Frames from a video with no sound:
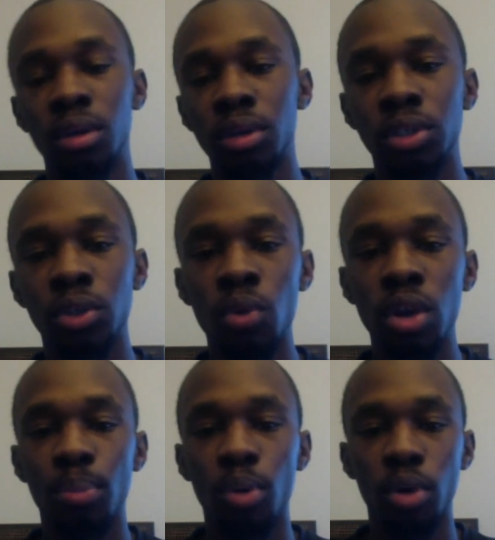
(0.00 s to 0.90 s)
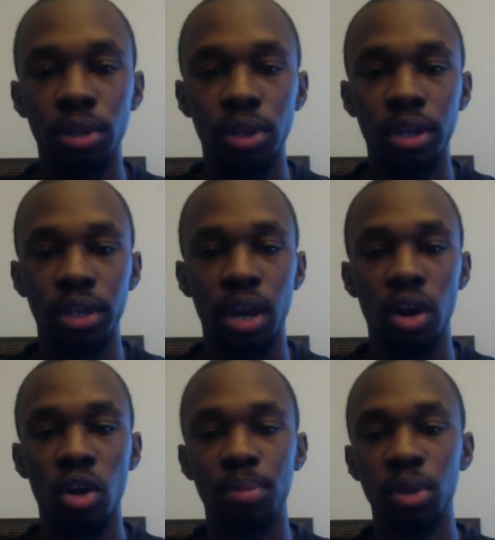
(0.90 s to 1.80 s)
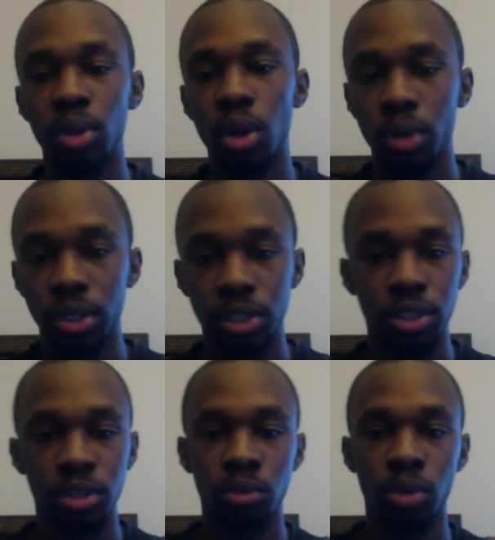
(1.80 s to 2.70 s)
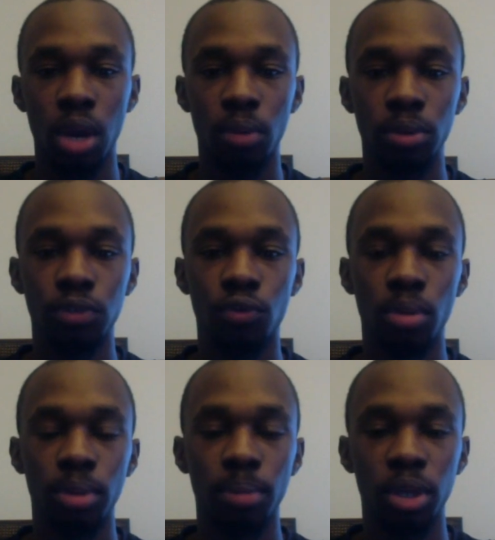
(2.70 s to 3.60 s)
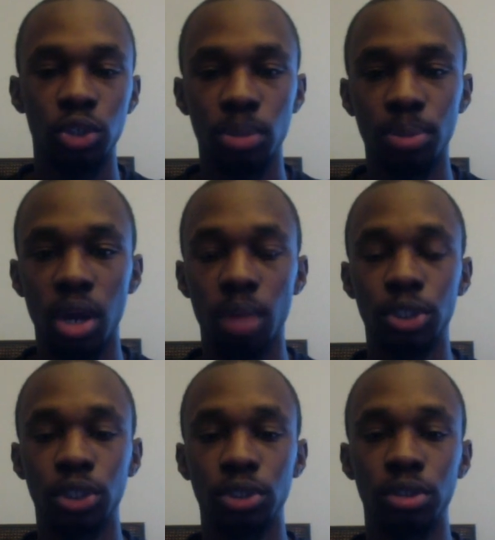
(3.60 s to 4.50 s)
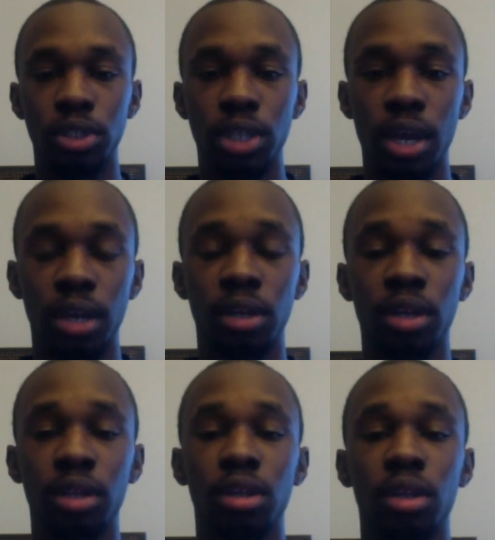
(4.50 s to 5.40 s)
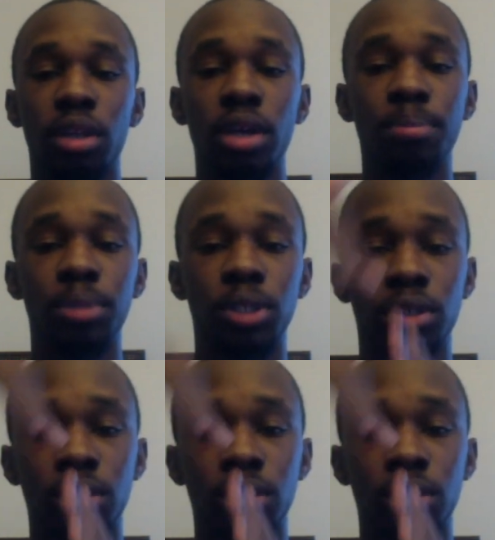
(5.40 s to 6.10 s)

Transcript: So one important thing that I hope you noticed when I was forming my trumpet embouchure is that the lips,